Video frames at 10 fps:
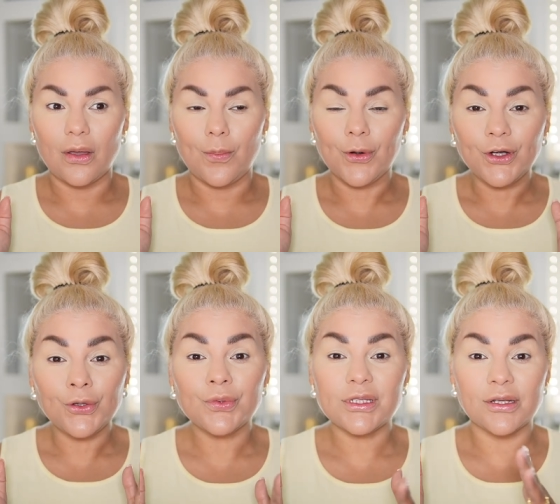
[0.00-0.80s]

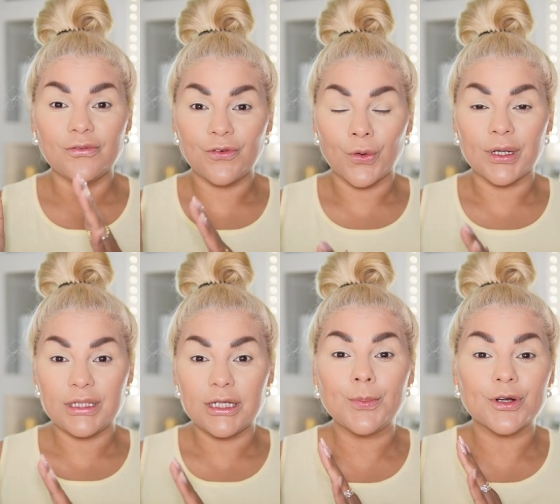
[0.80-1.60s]
producing for
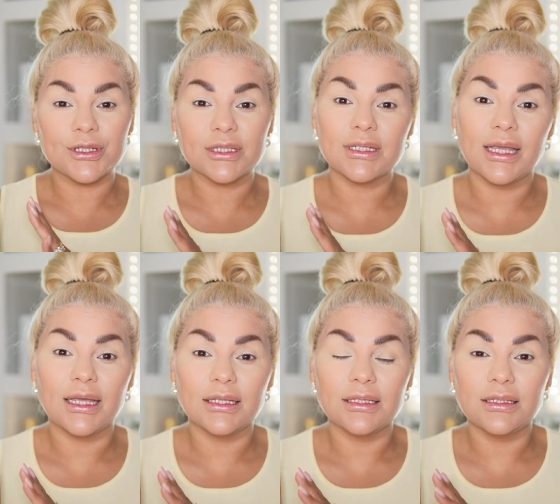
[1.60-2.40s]
deeper
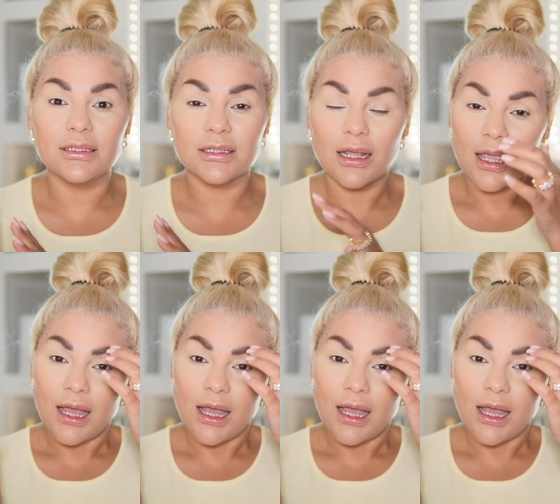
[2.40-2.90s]
skins,